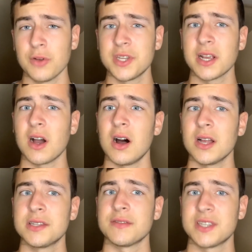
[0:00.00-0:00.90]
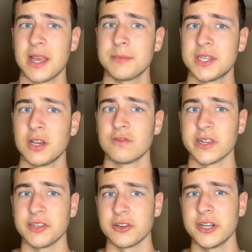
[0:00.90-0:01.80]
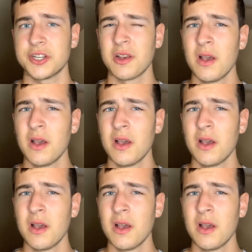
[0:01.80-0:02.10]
and cons of stem cell research.